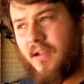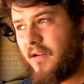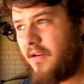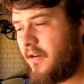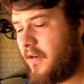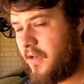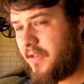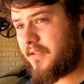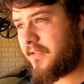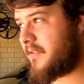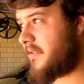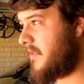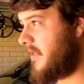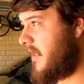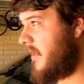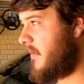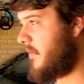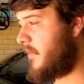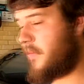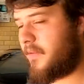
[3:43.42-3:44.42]
Right, so
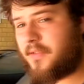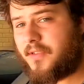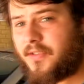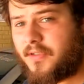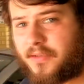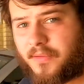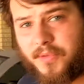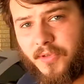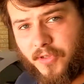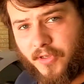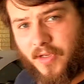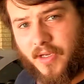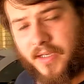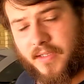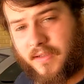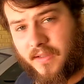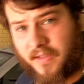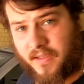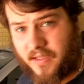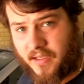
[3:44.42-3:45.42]
now what we're going to do when we're
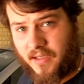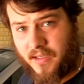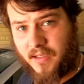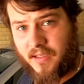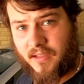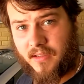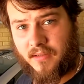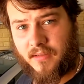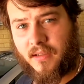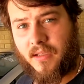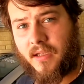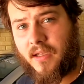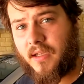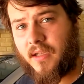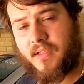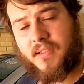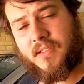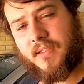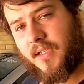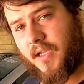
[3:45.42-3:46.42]
under the car,
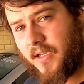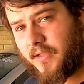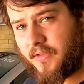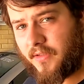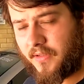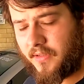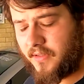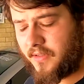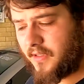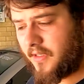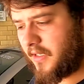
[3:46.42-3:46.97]
start draining the